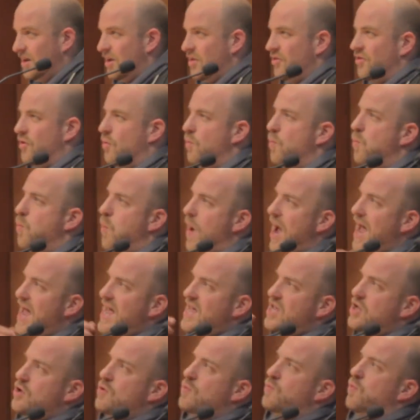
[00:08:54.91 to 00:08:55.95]
the way
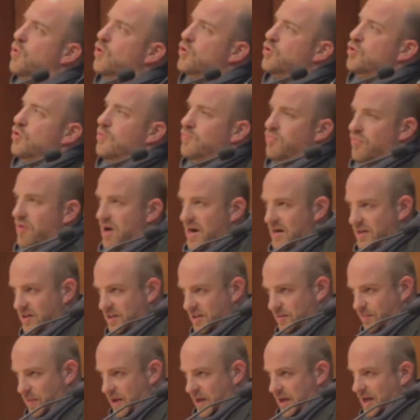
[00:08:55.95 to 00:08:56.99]
you want your brand to
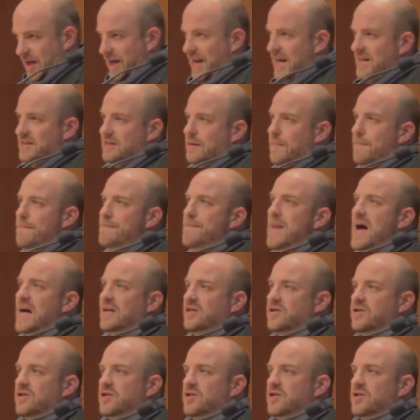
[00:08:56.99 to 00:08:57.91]
speak. It has to match the